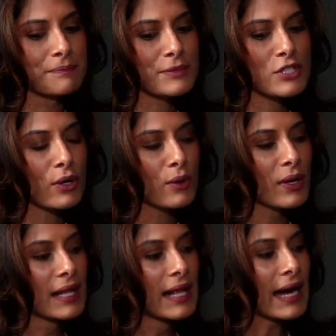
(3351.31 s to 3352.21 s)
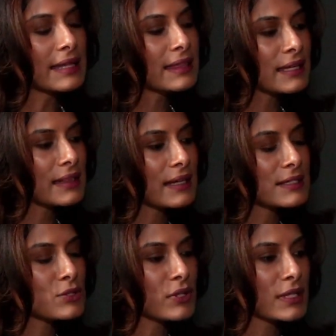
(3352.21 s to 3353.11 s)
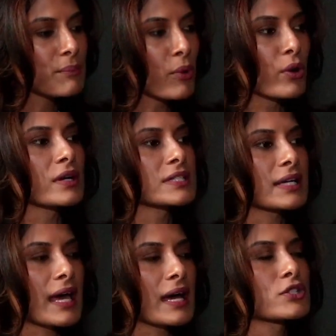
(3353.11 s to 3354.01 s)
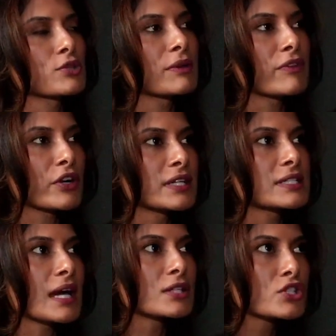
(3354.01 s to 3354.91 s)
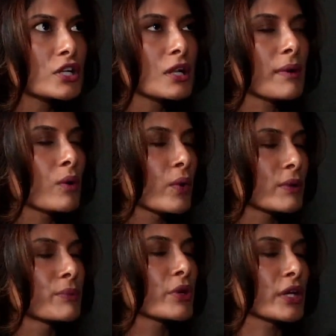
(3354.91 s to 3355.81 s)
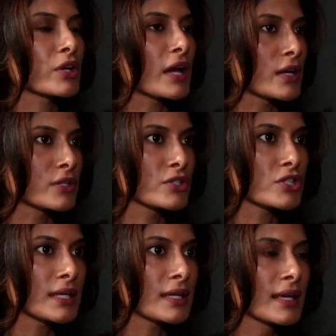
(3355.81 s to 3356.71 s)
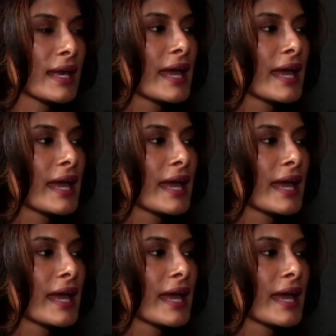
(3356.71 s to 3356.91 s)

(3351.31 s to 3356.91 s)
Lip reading: So I think that it's really important, again, to be very intentional about where we're putting your energy,